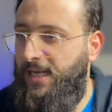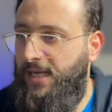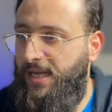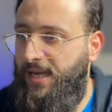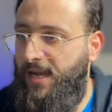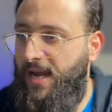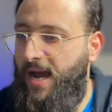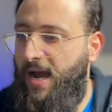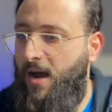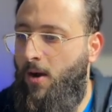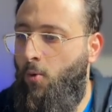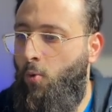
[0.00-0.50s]

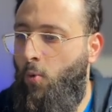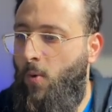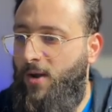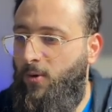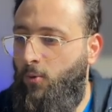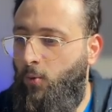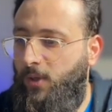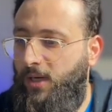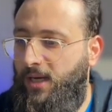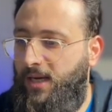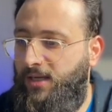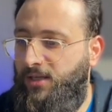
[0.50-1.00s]
now when
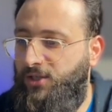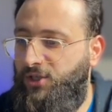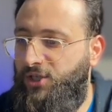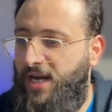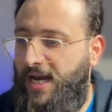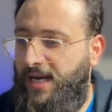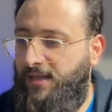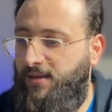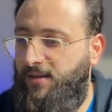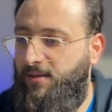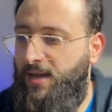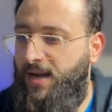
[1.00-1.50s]
we
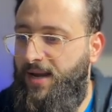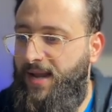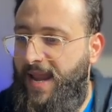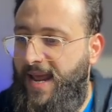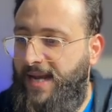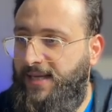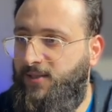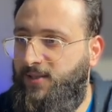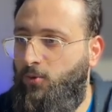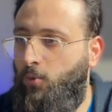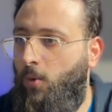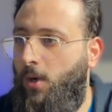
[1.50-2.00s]
inject the
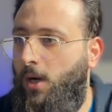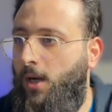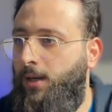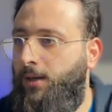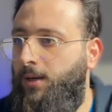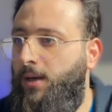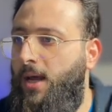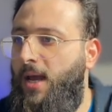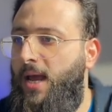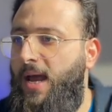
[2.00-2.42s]
next one,